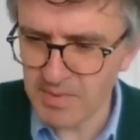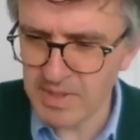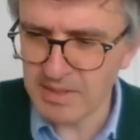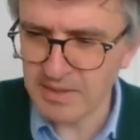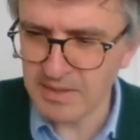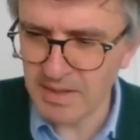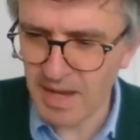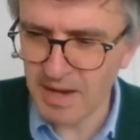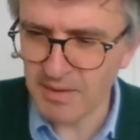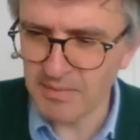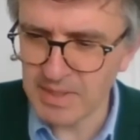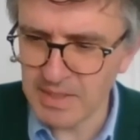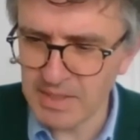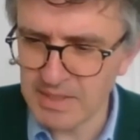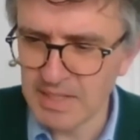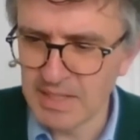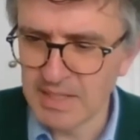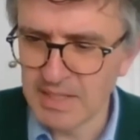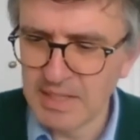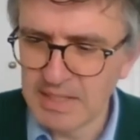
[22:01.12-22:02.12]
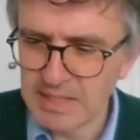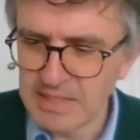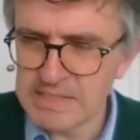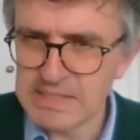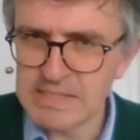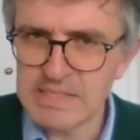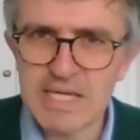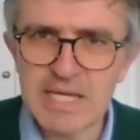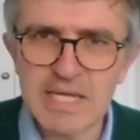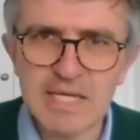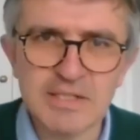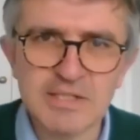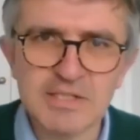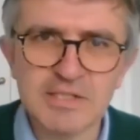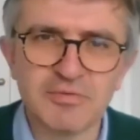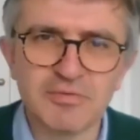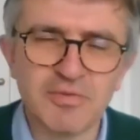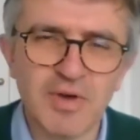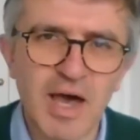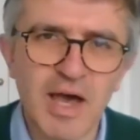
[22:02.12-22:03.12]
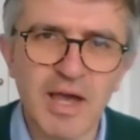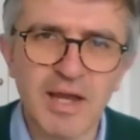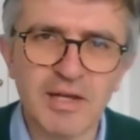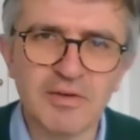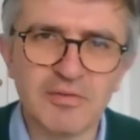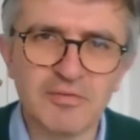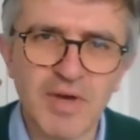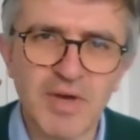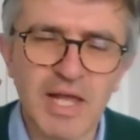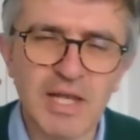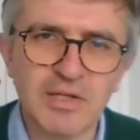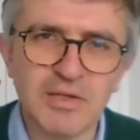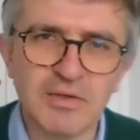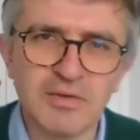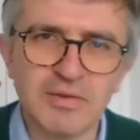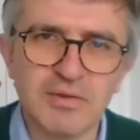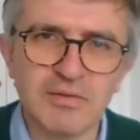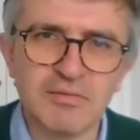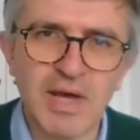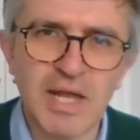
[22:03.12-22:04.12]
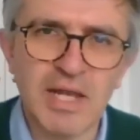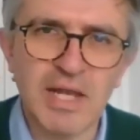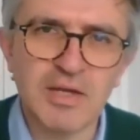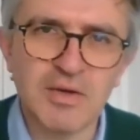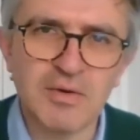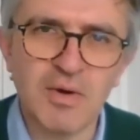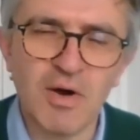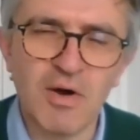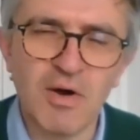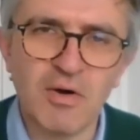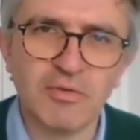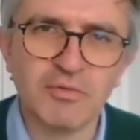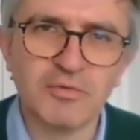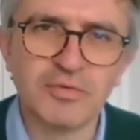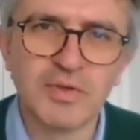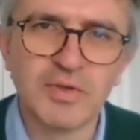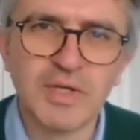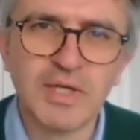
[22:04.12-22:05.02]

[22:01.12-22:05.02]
we see and define the value of